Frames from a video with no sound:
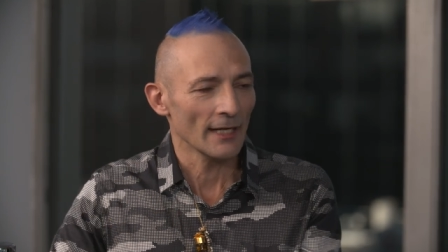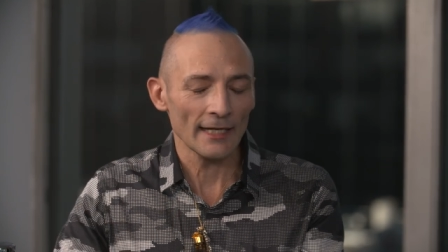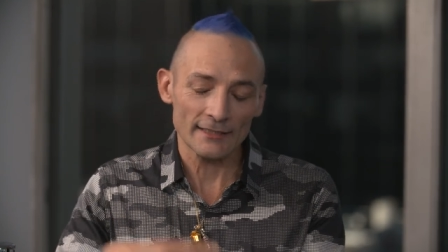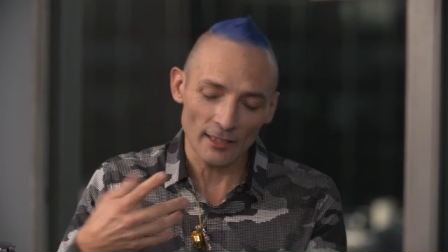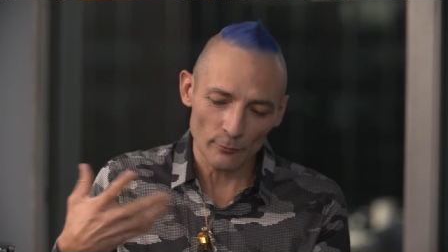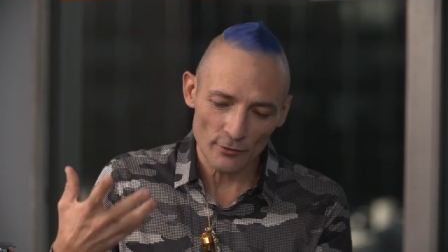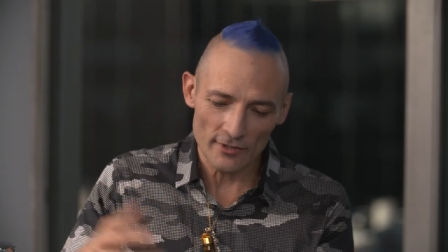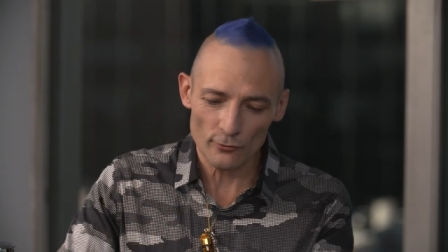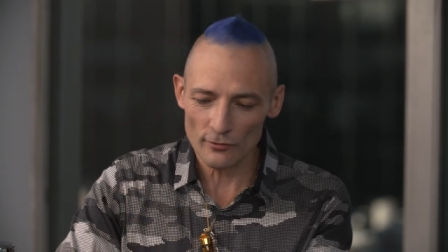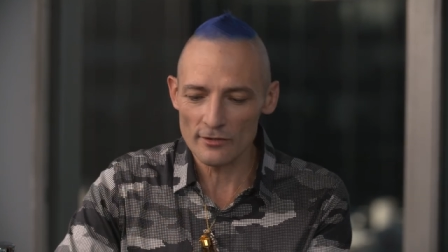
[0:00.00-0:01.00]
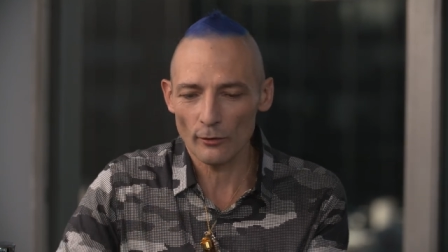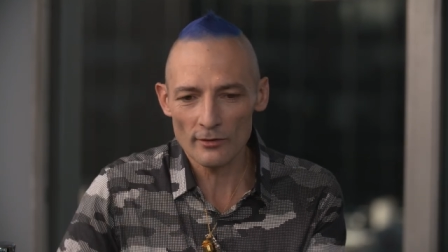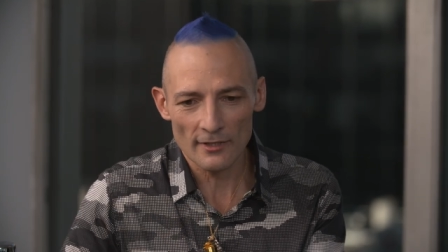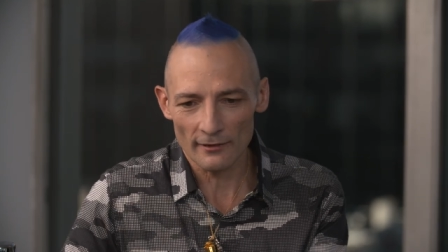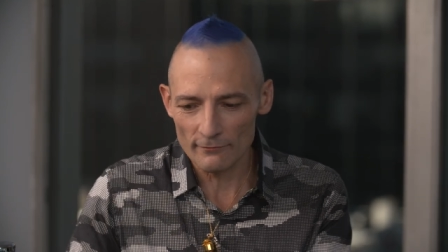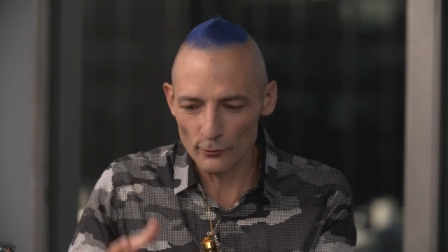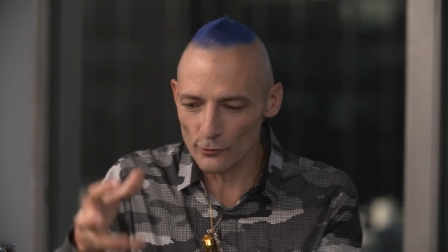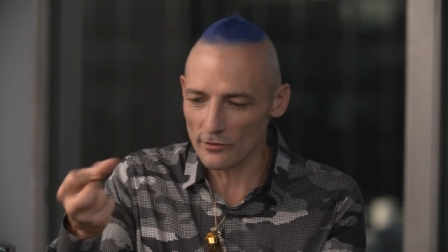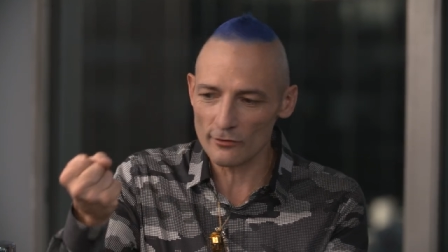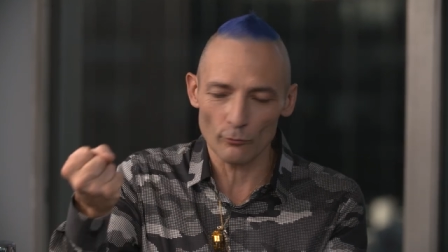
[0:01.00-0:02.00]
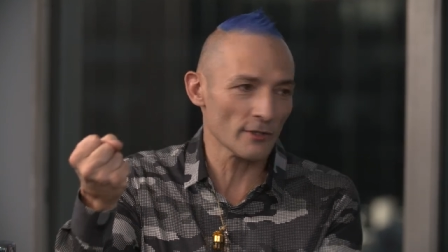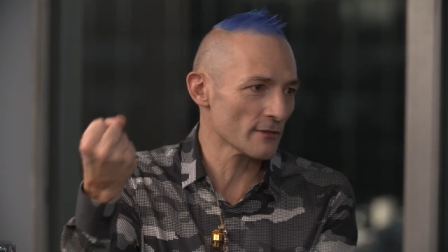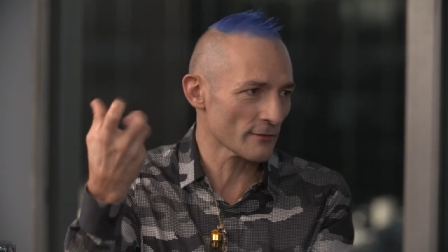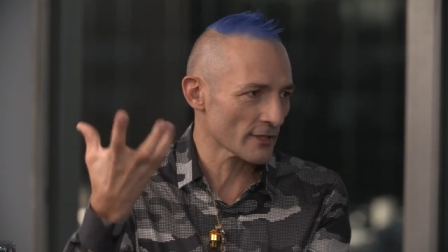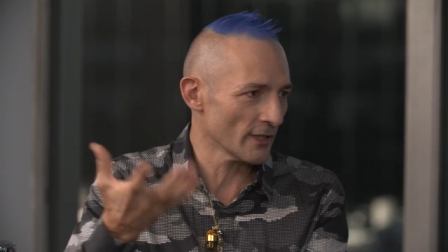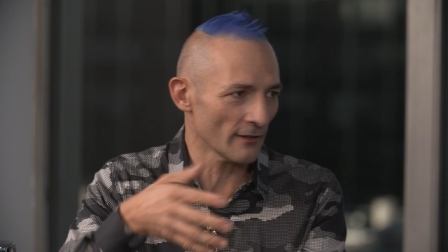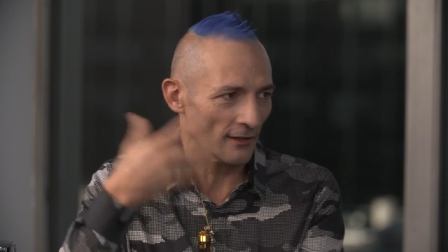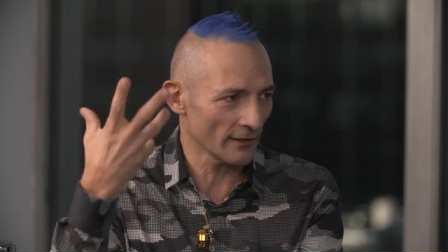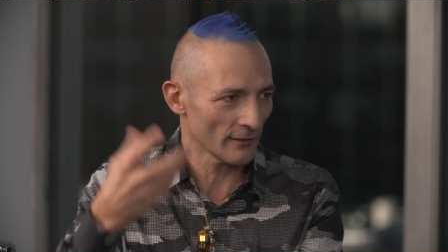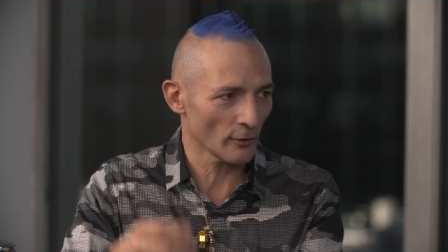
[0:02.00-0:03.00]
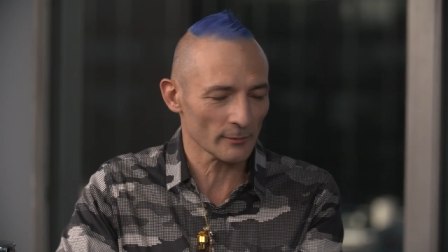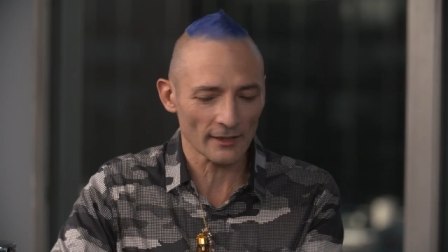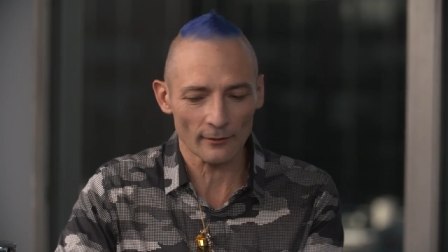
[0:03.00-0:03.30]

except the citrus notes that you just squeeze the skin and then it comes